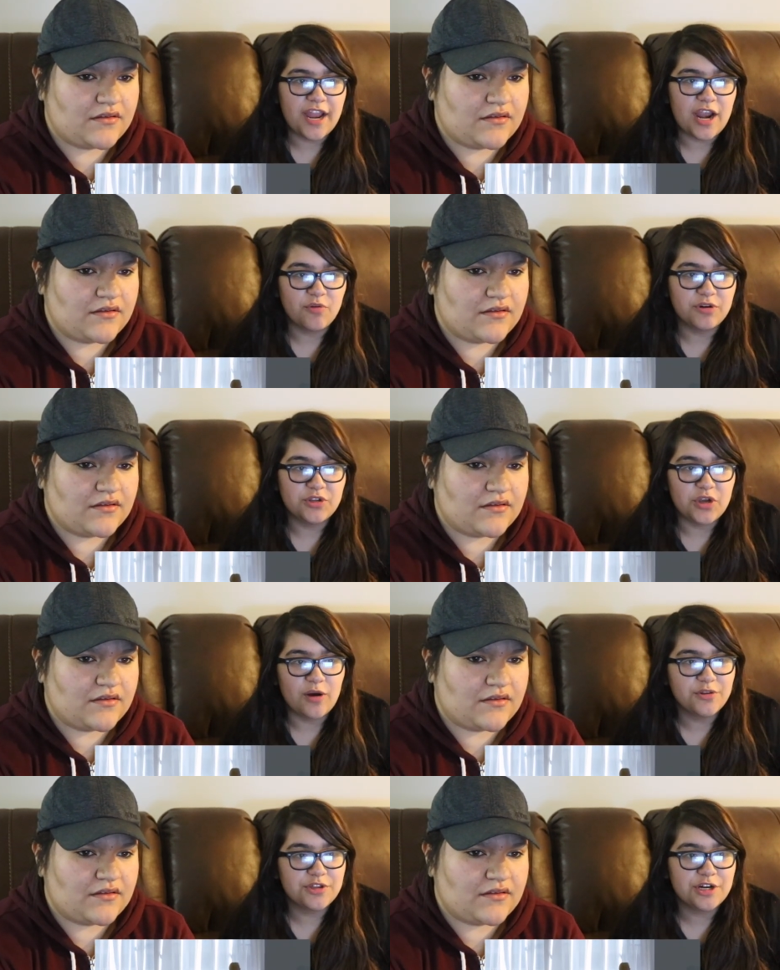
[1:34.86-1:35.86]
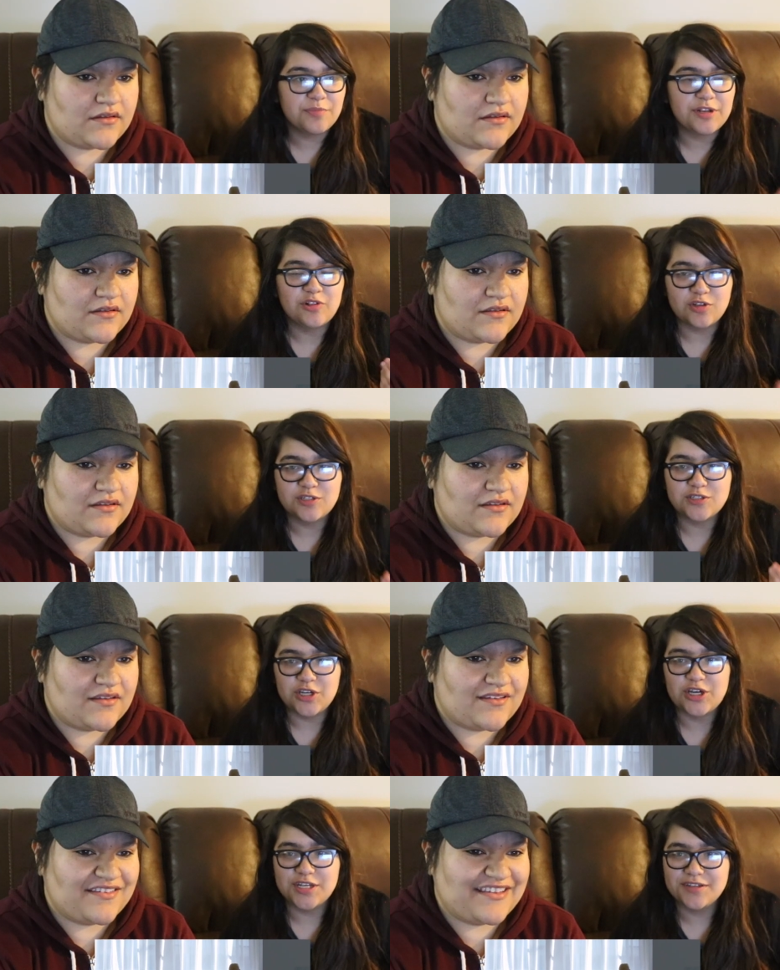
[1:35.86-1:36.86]
Speaker 1: hair wouldn't go with her, but it looks
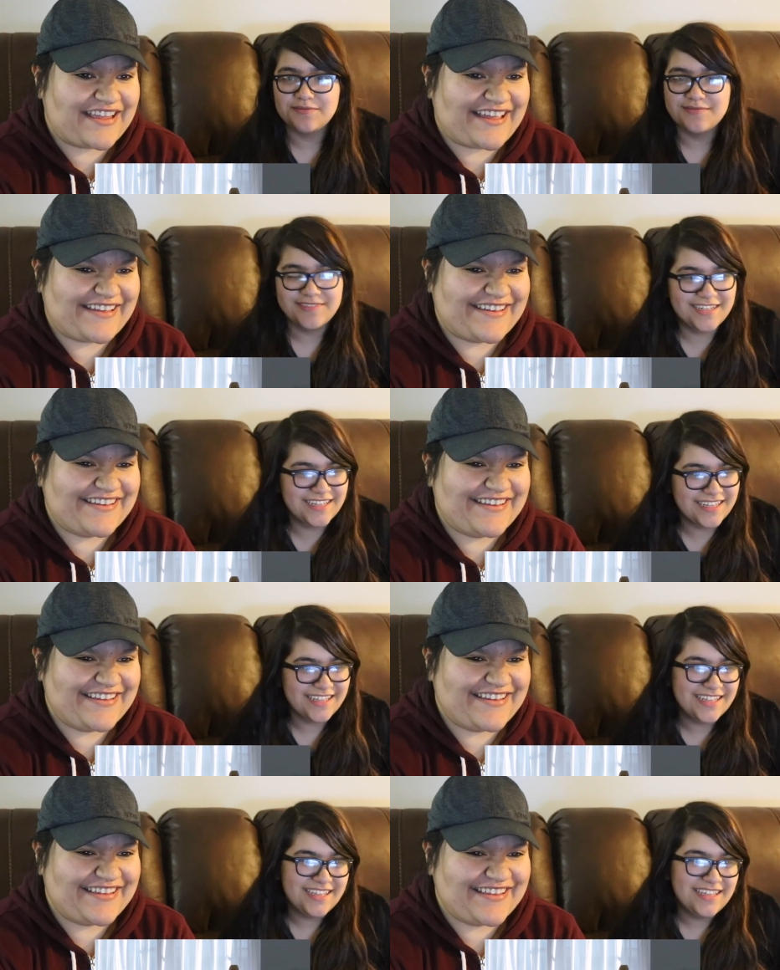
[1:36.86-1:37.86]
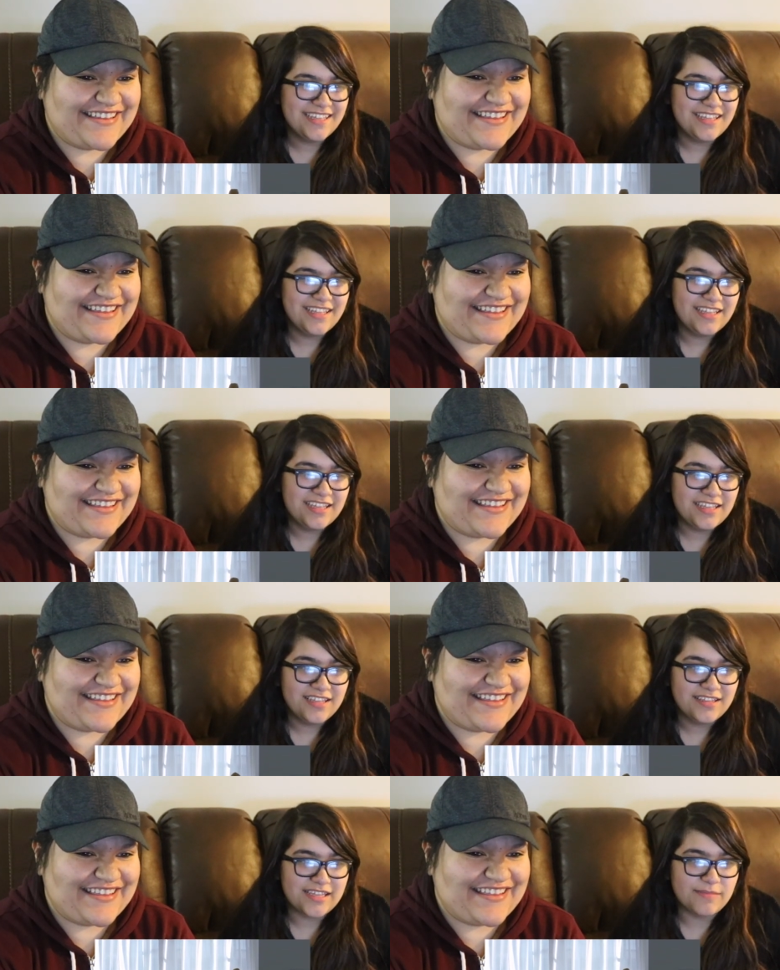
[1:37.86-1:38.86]
good.
Speaker 2: Yeah.
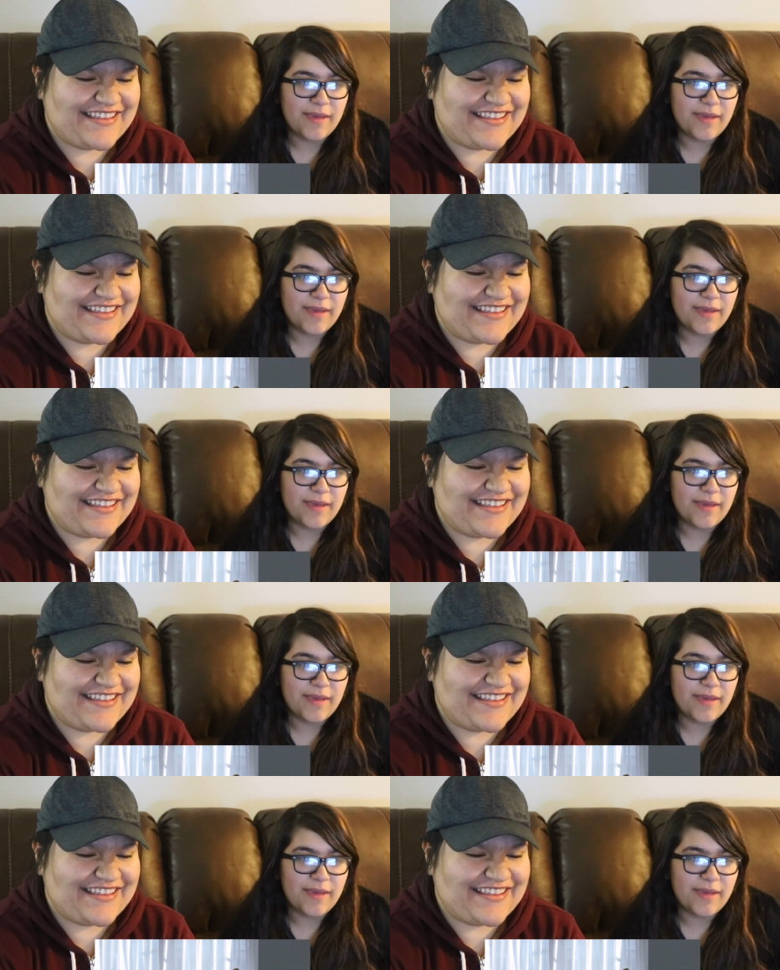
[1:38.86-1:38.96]
Speaker 1: It